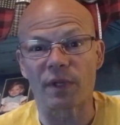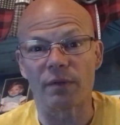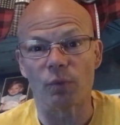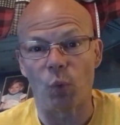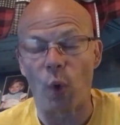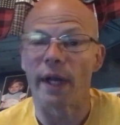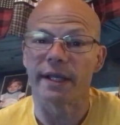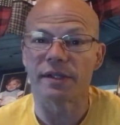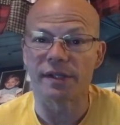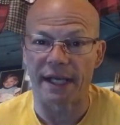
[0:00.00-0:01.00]
what
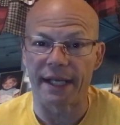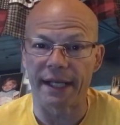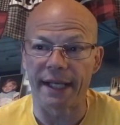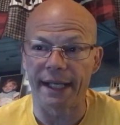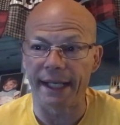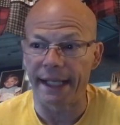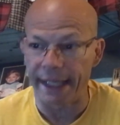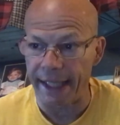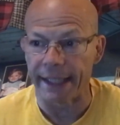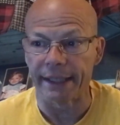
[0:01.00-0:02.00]
is
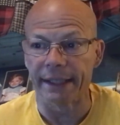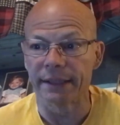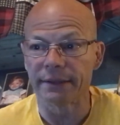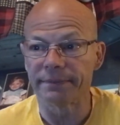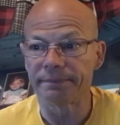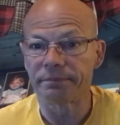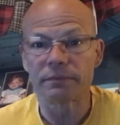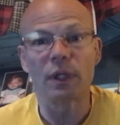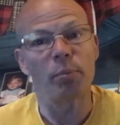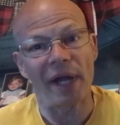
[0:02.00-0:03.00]
in
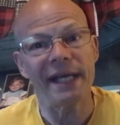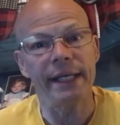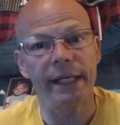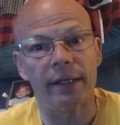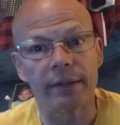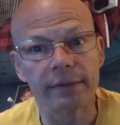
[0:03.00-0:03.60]
a pine needle.